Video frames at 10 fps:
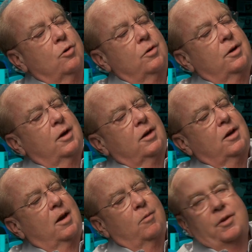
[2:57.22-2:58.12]
during the
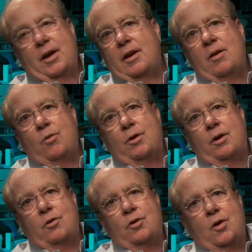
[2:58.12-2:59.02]
daytime without anyone
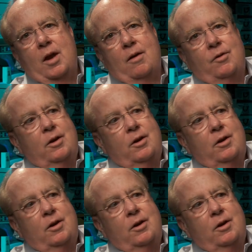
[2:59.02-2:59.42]
knowing you have